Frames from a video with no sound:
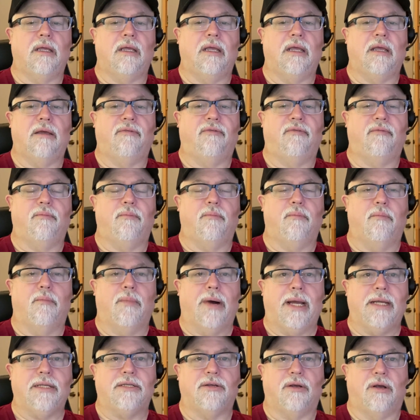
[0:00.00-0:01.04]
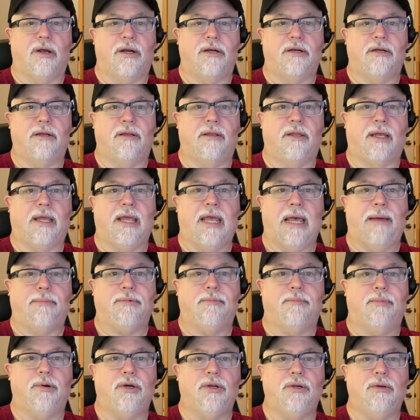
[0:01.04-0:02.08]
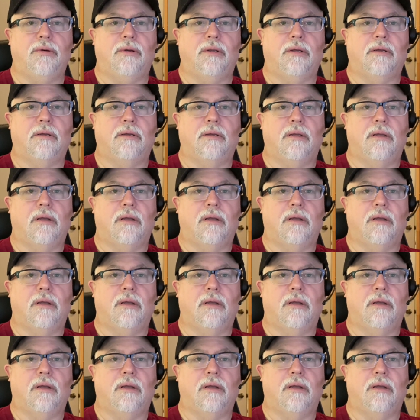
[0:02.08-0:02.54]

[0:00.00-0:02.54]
if mites are under the capped brood,